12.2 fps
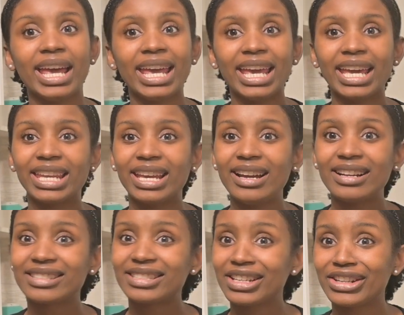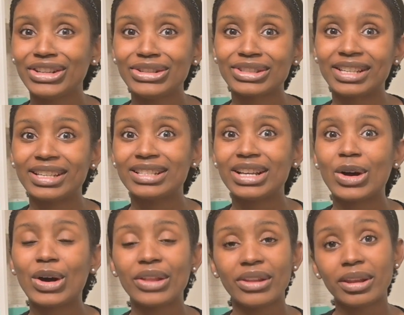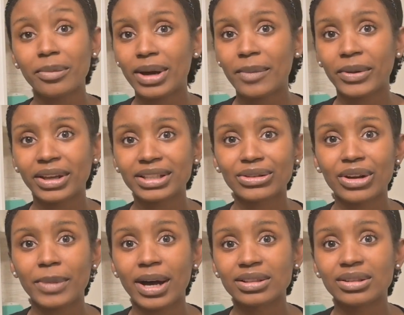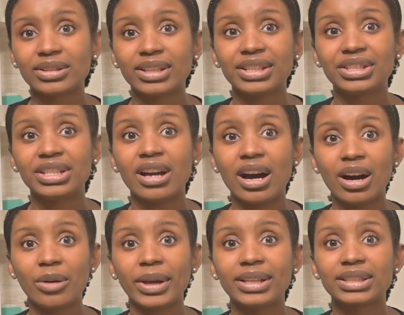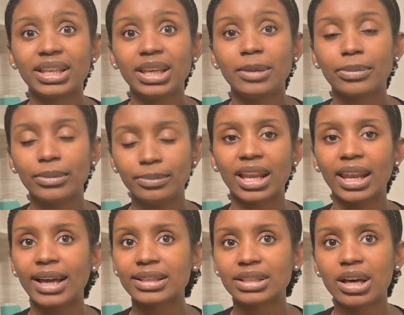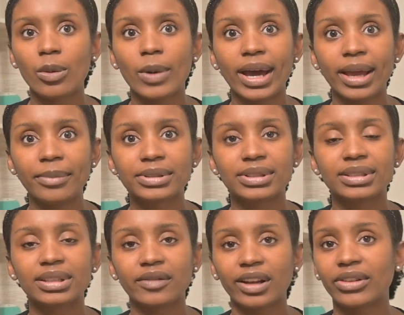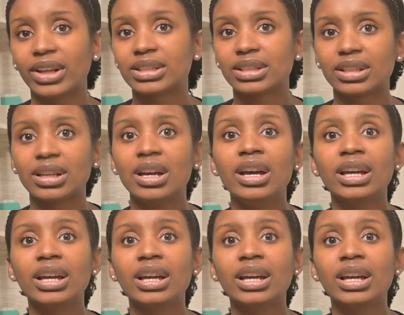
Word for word: and yeah consider using it another mom on instagram also says she always keep lysol wipes and stuff like that to